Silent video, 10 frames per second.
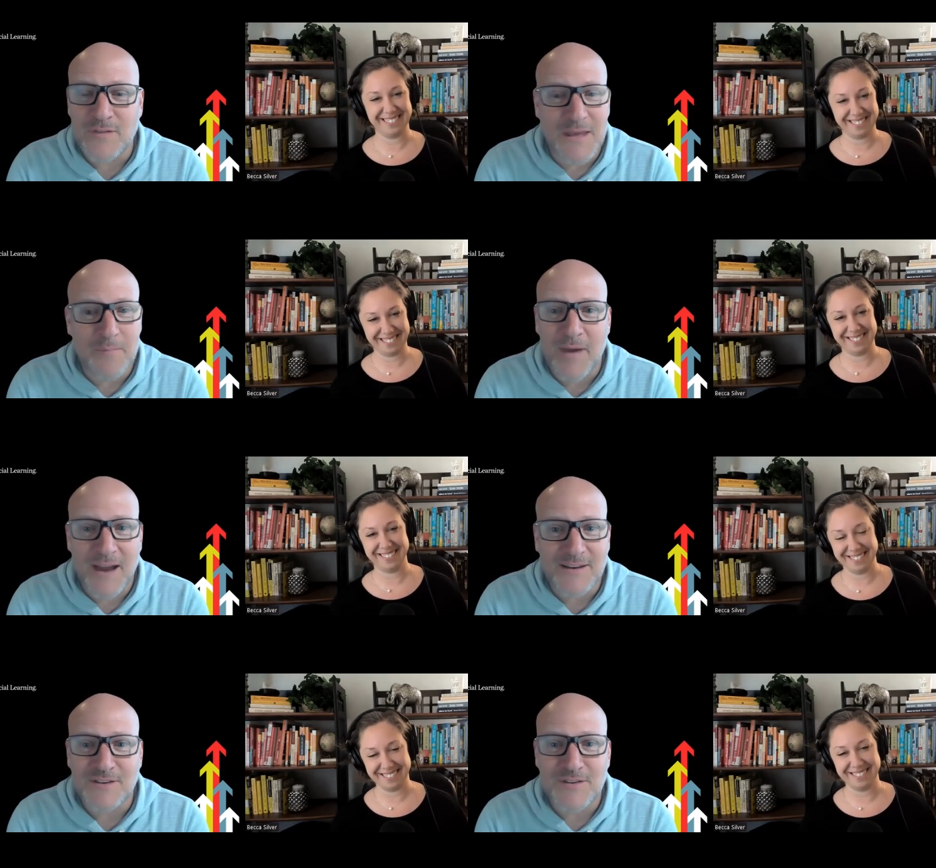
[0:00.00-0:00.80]
Speaker 1: the impact
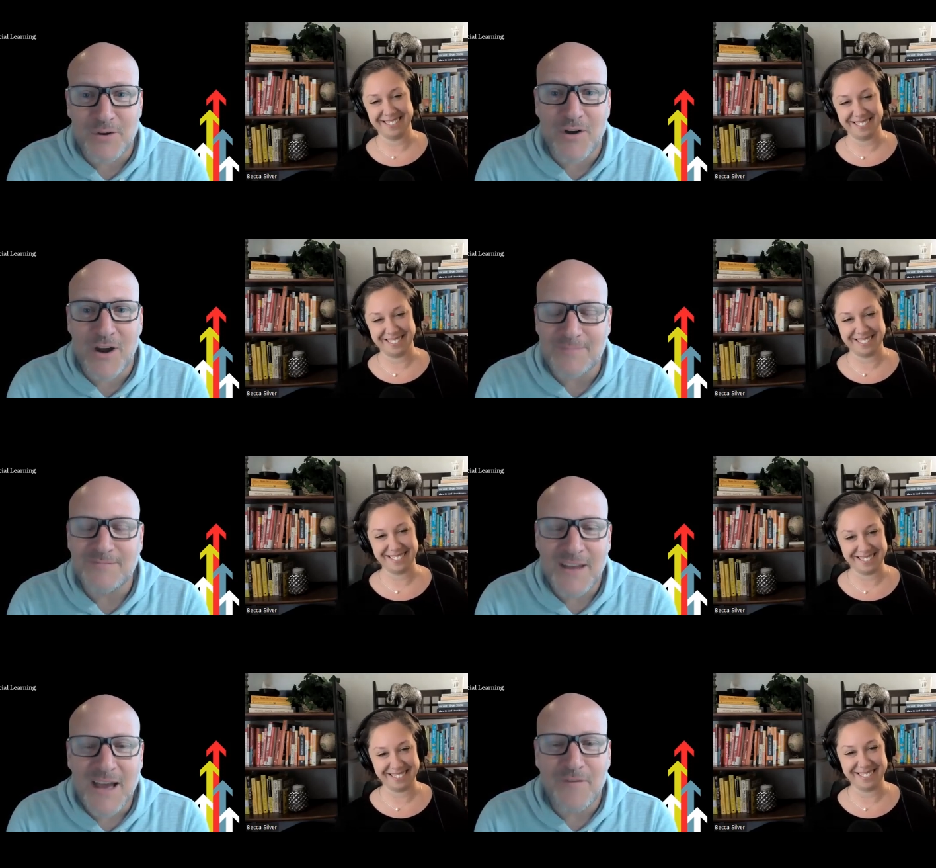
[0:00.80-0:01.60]
is so great.
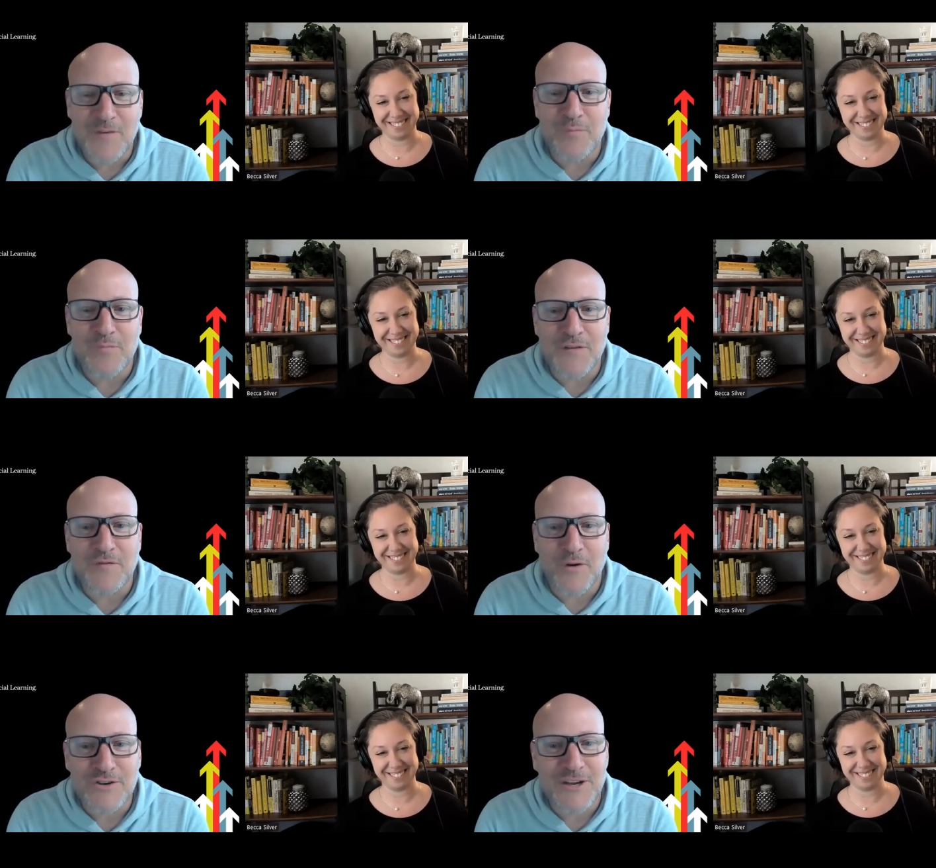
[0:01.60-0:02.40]
I feel pretty
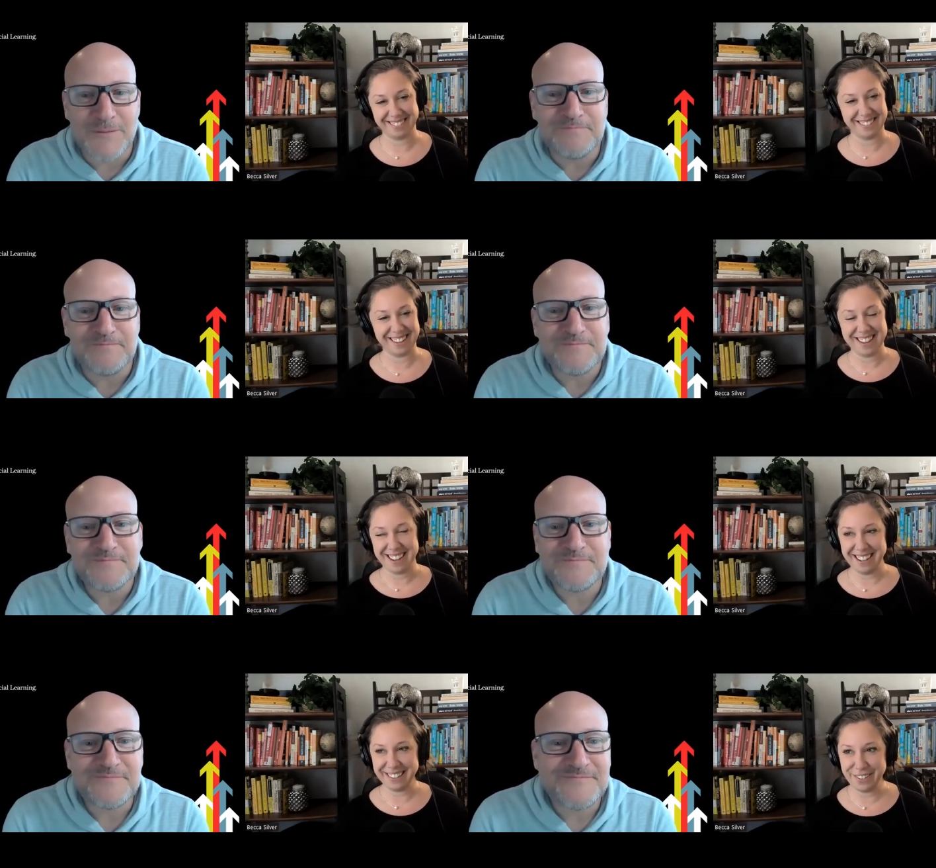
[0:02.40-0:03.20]
fortunate.
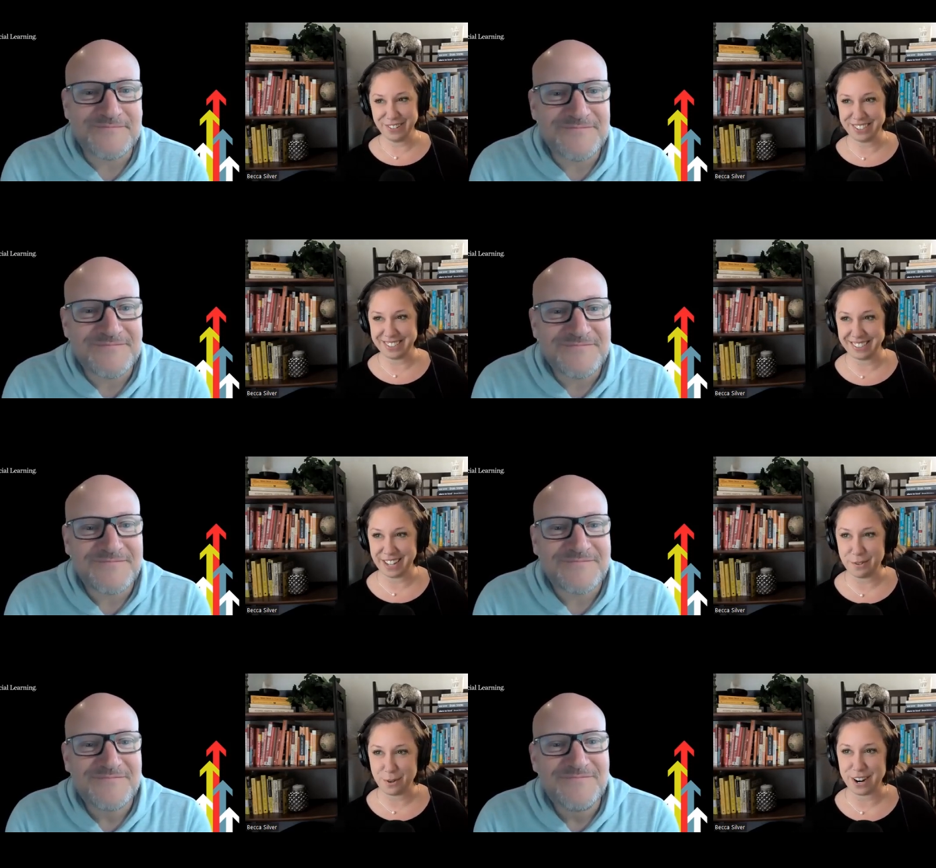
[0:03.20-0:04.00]
Speaker 2: I love what you just
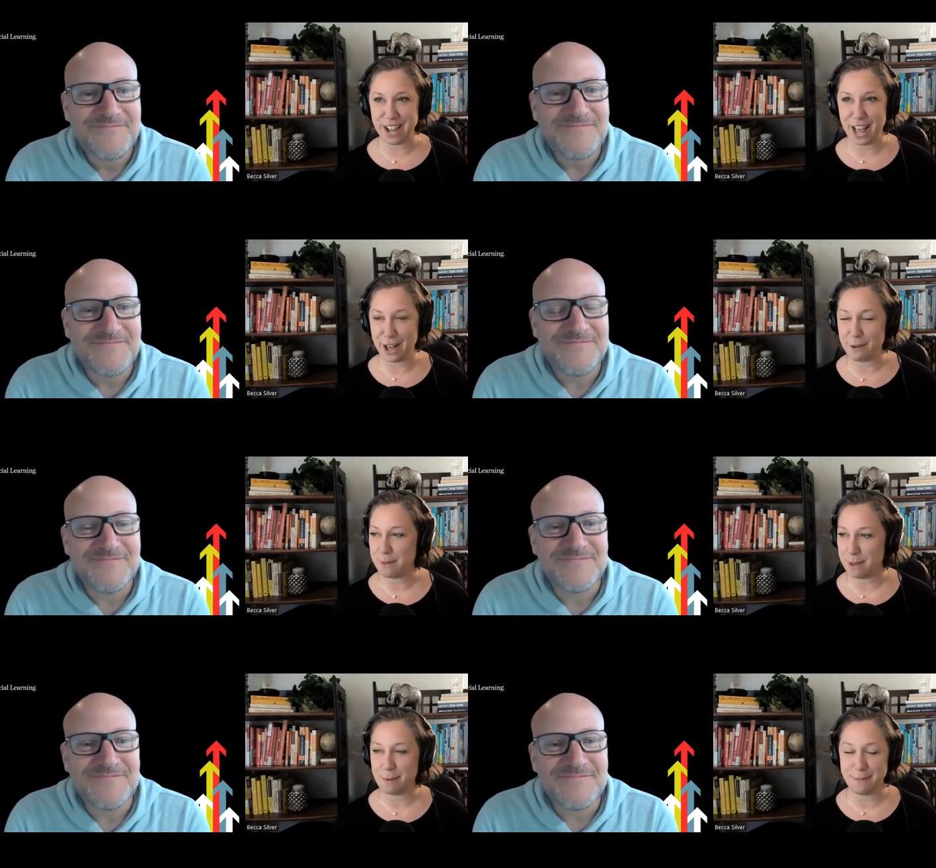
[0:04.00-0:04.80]
said. We want to
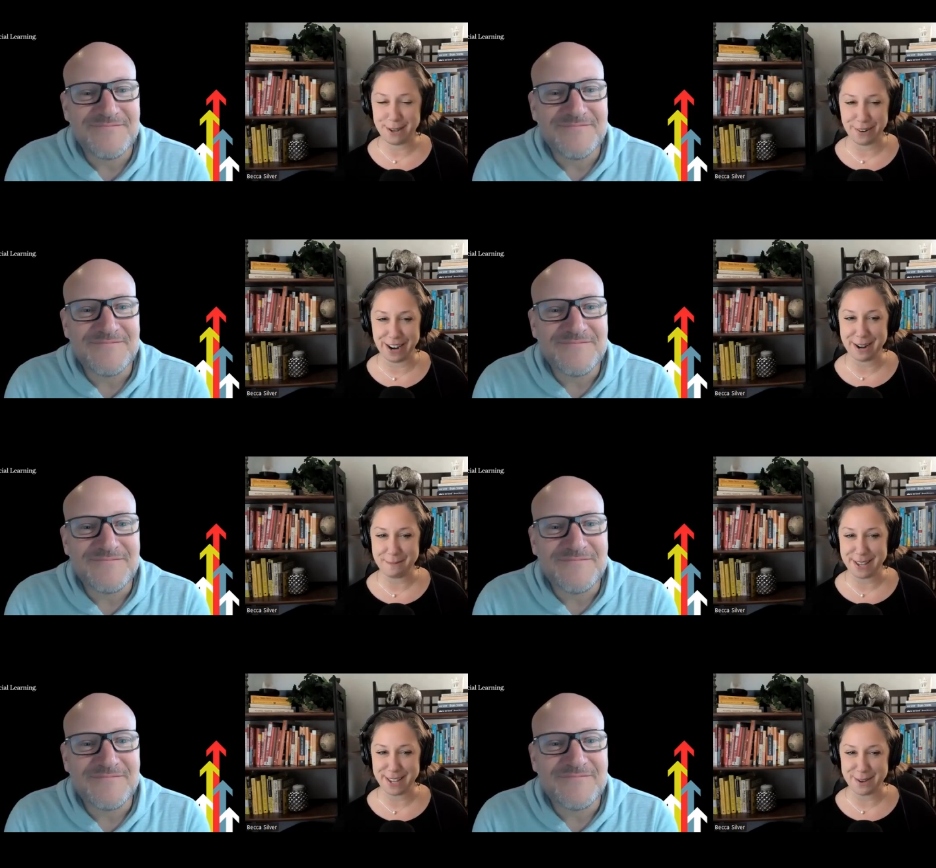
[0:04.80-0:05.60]
help people be great
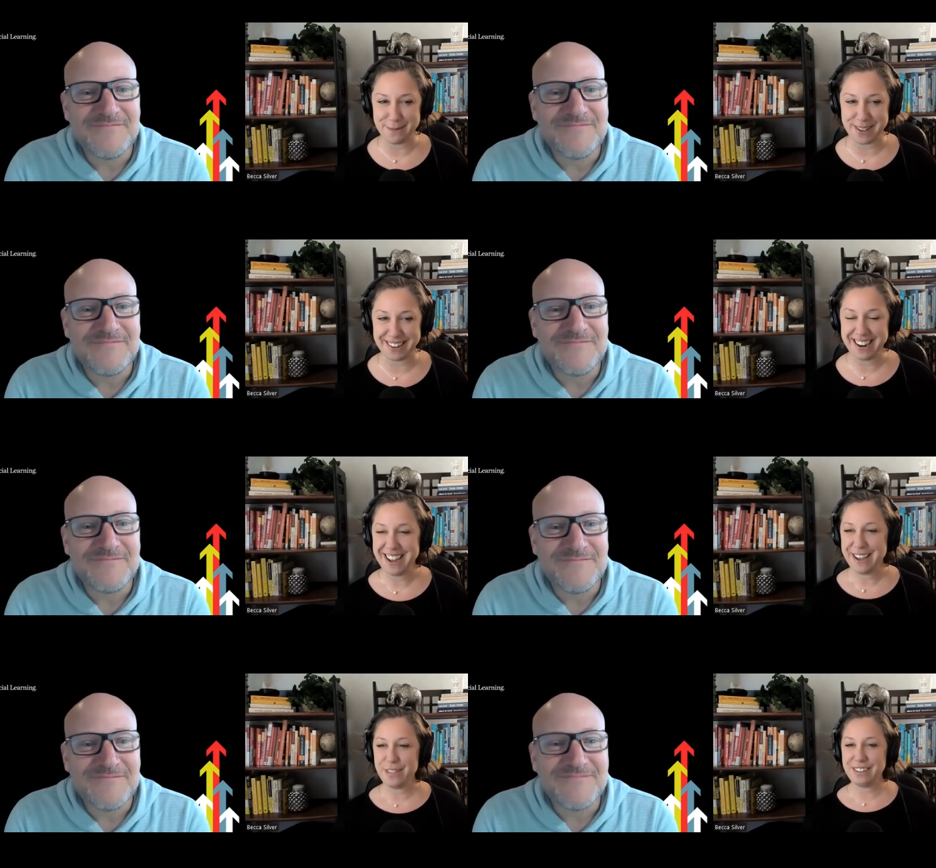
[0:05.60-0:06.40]
at being human.
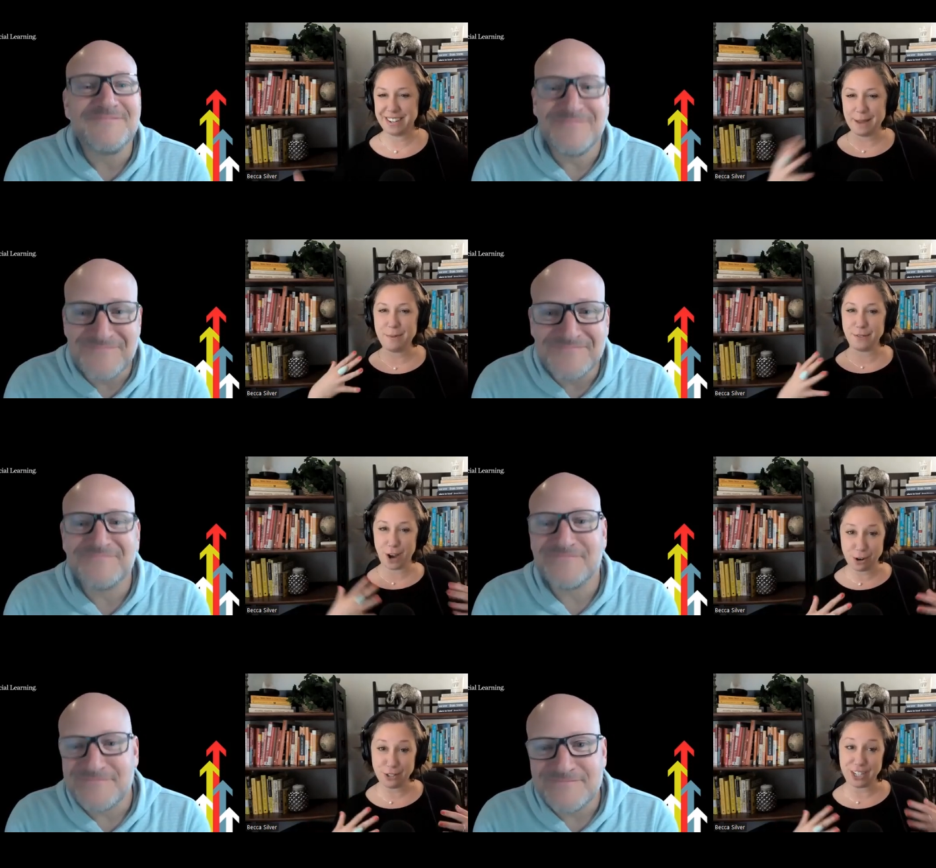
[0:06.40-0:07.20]
The type of
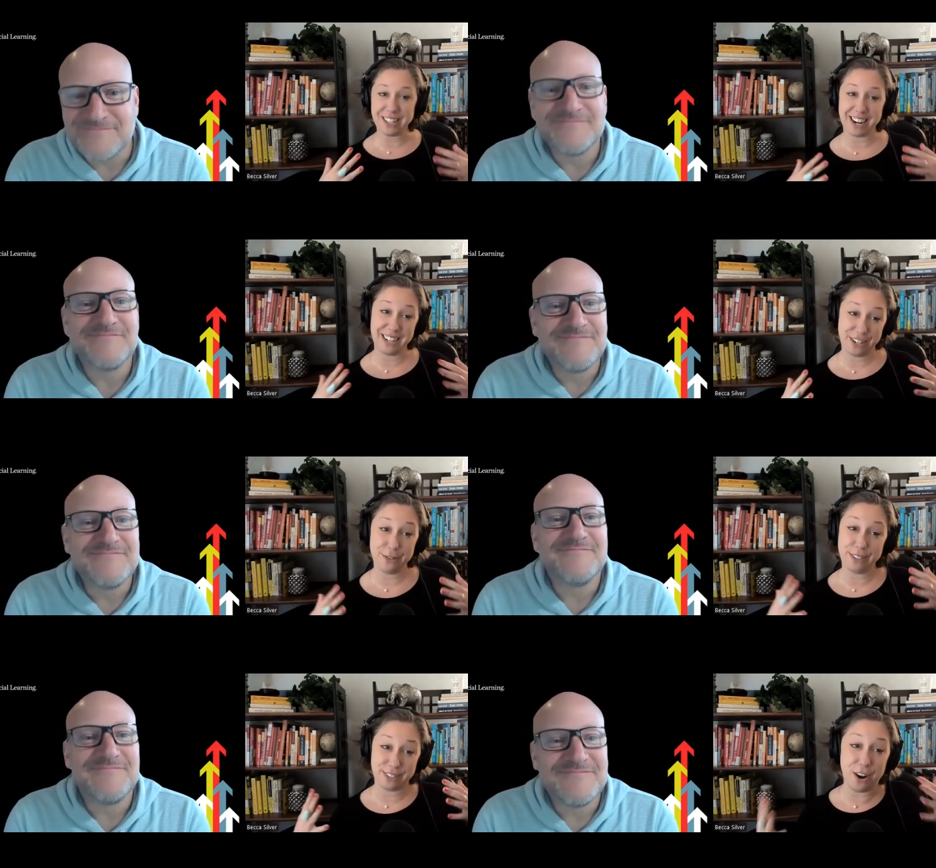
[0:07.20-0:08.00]
coaching that I
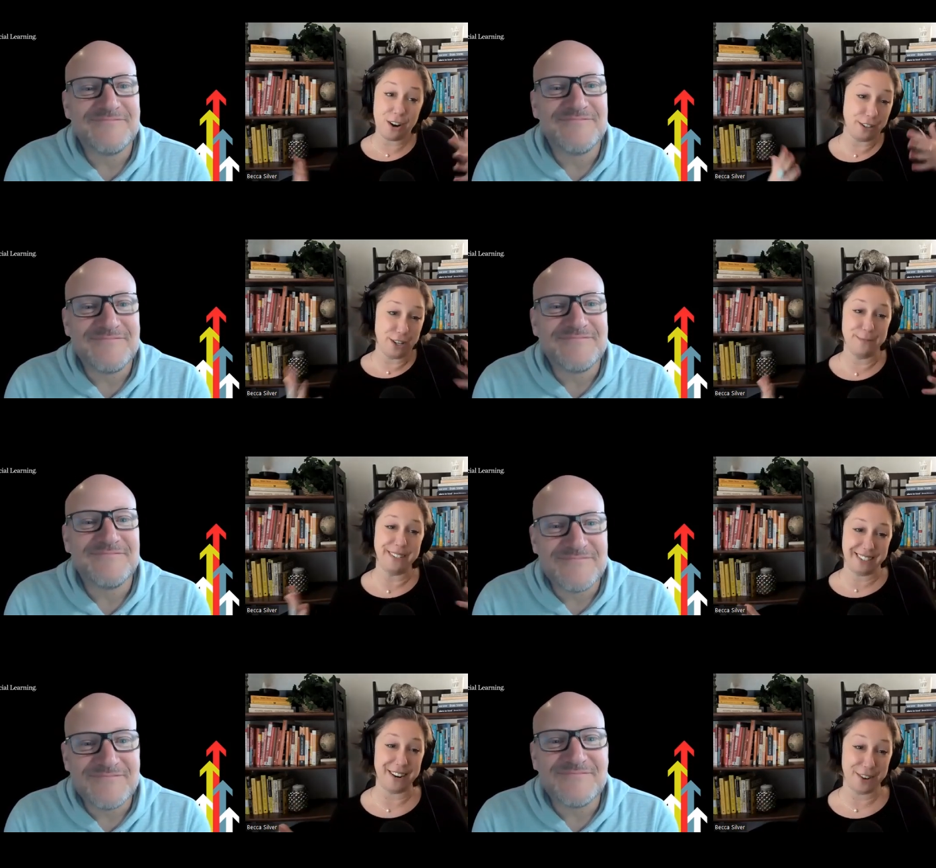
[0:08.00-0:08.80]
do is called
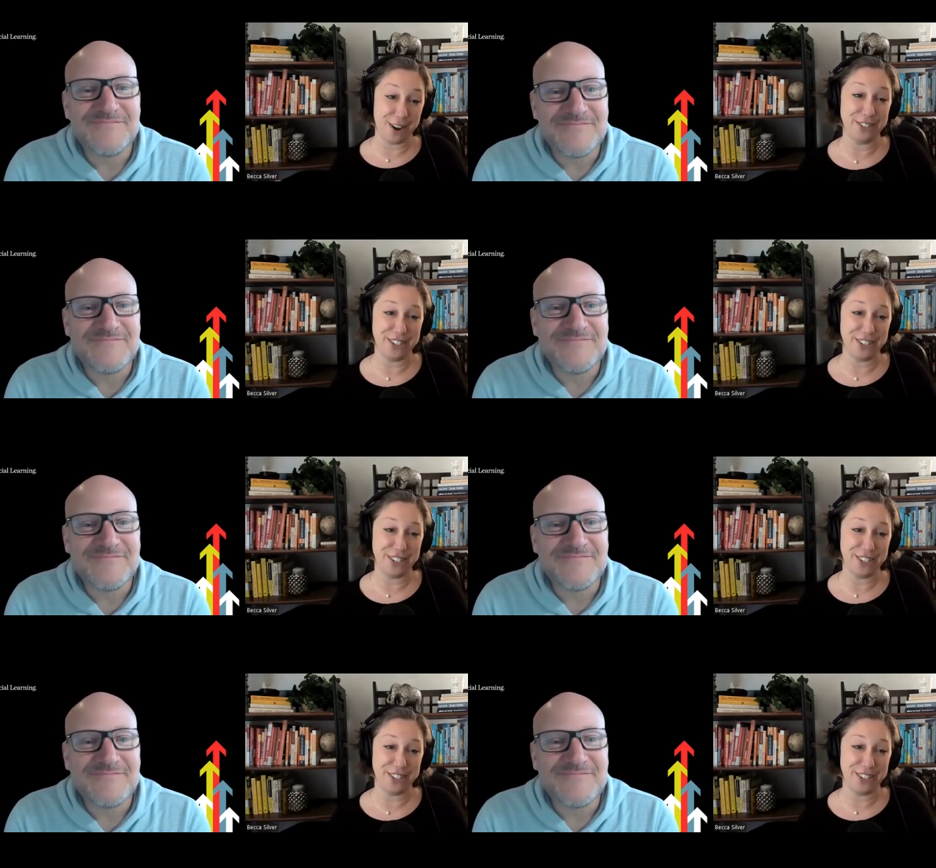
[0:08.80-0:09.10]
human-centered